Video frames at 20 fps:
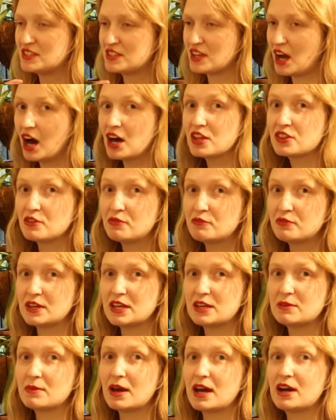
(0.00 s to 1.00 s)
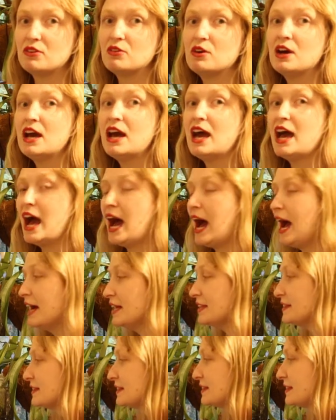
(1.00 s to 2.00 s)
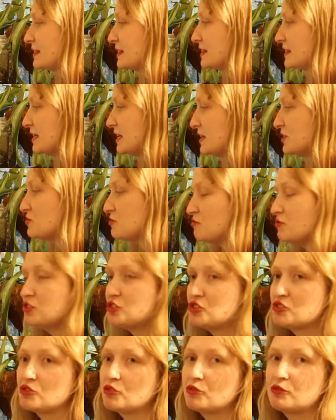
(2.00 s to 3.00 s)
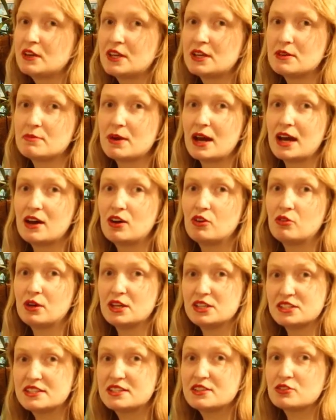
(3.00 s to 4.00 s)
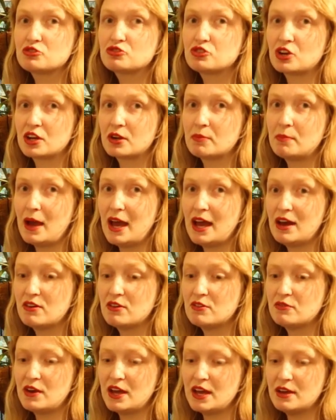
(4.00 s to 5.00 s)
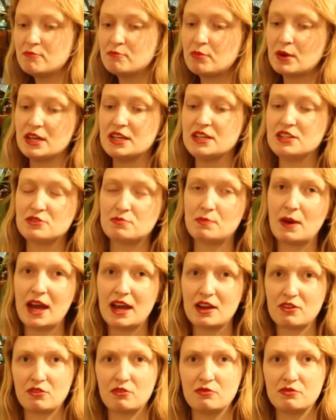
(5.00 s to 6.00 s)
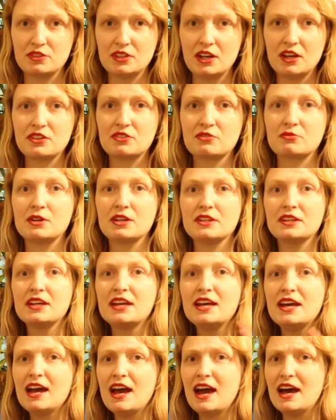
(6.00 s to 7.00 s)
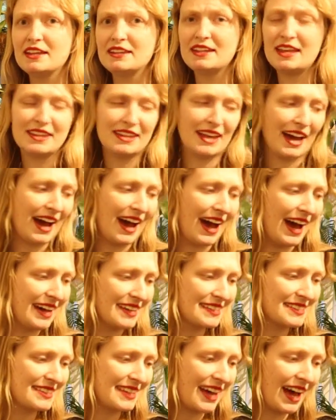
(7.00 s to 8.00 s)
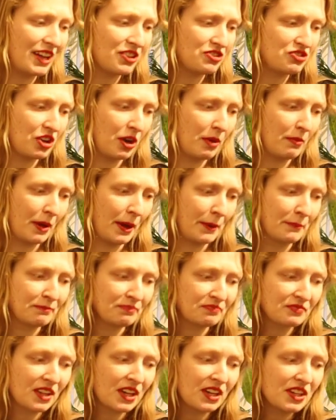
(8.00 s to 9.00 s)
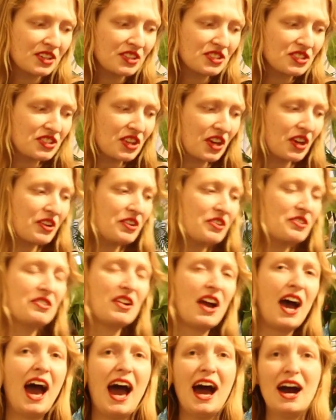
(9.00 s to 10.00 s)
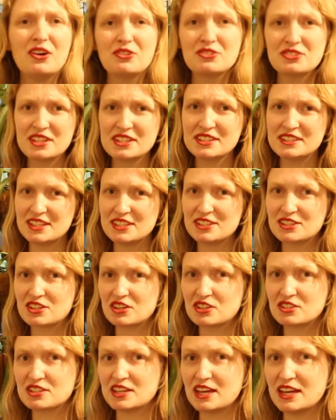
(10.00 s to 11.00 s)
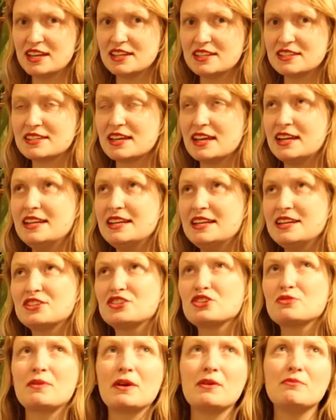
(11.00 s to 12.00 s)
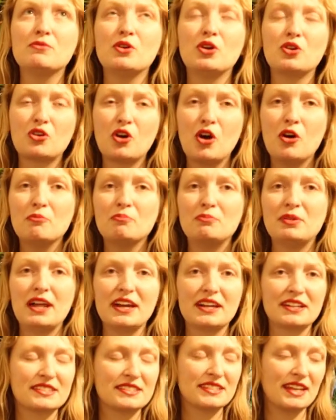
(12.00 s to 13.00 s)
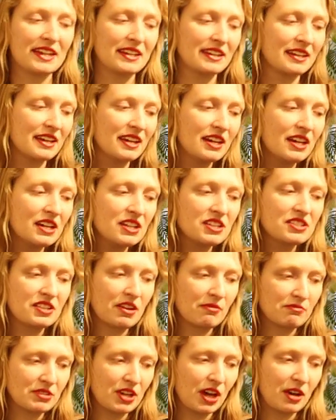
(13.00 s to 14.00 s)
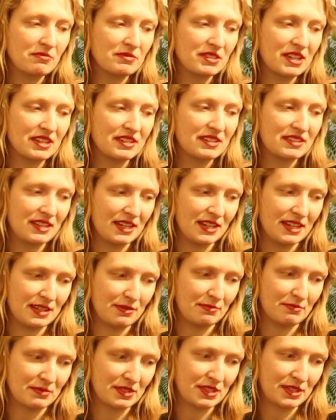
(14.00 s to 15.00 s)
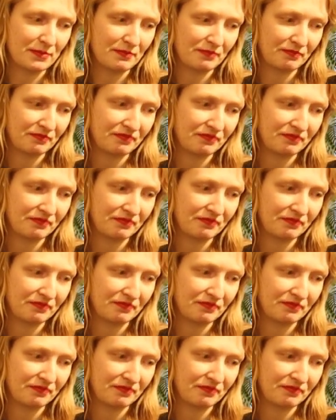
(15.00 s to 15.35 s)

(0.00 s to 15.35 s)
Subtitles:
this other female, and his original female is still trying to pair with him, but he's pairing with another one, and then that has that drama. So housing discus is a little bit more complex than sometimes it seems.